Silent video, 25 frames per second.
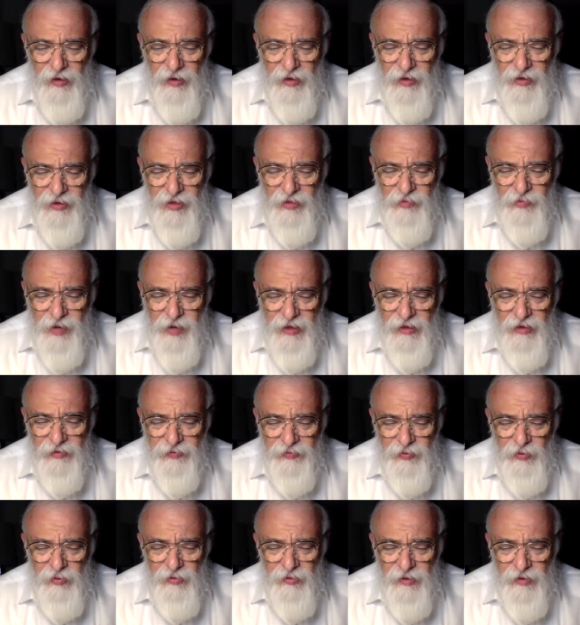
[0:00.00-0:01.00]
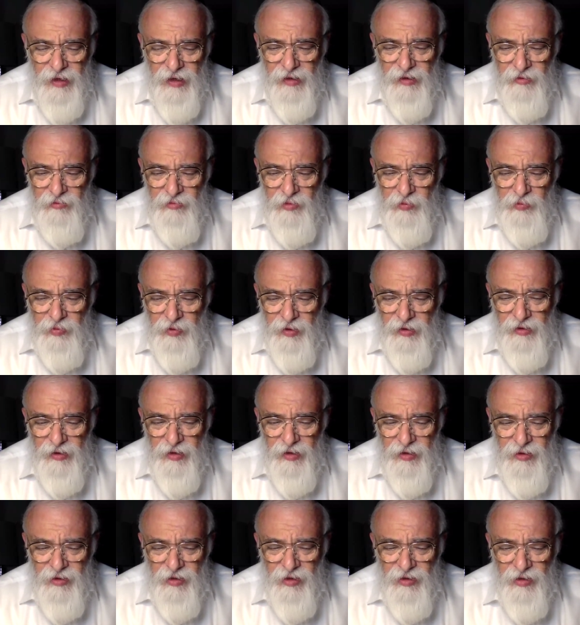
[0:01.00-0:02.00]
is to break the food down. The
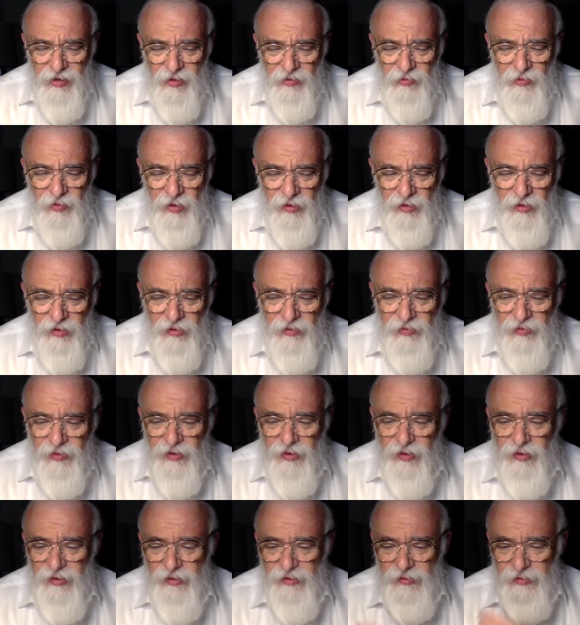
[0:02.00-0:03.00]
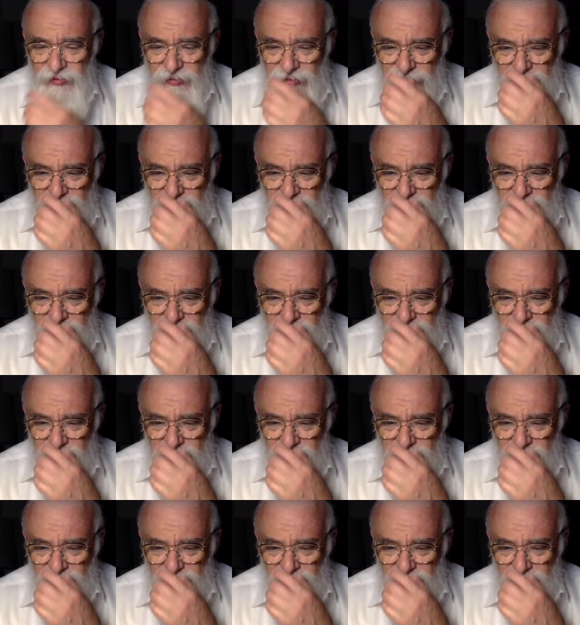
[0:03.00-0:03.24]
Prati says, and moreover,